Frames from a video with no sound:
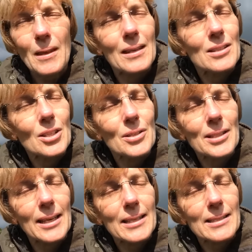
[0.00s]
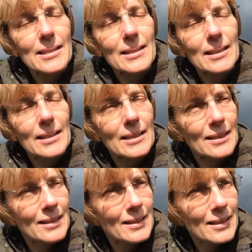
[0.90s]
In Joe's case,
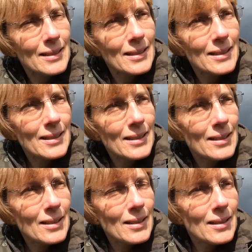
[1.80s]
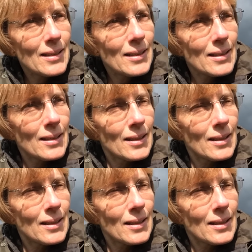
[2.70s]
uh,